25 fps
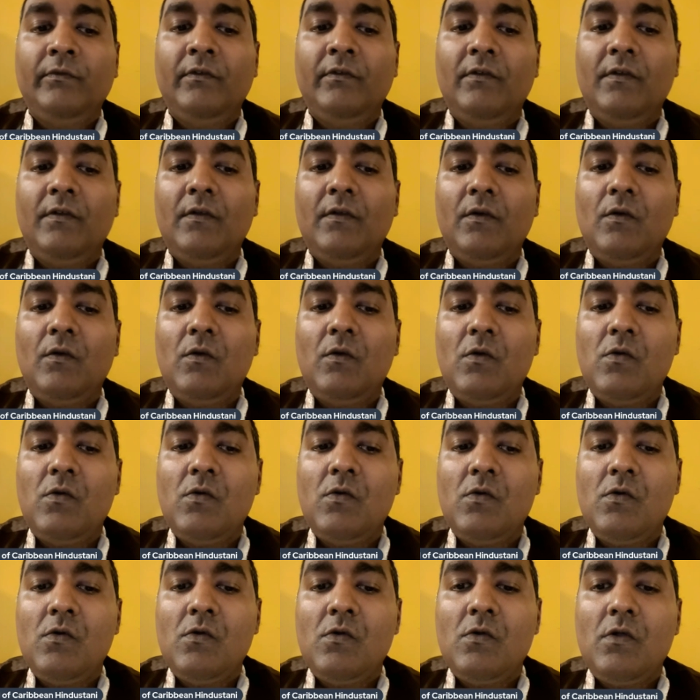So
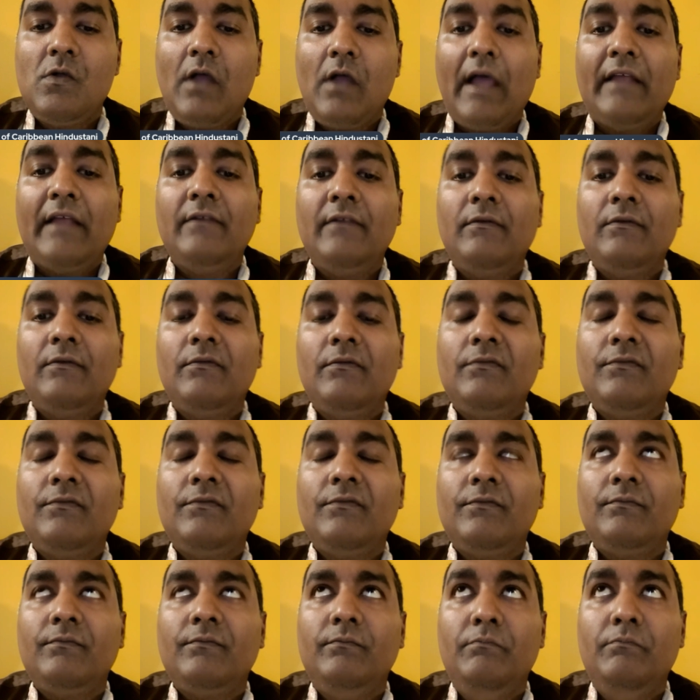
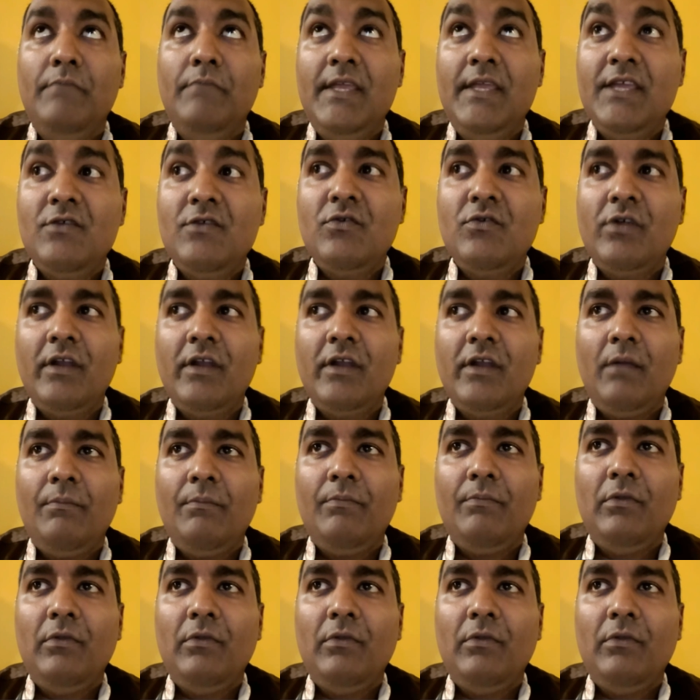as me growing up,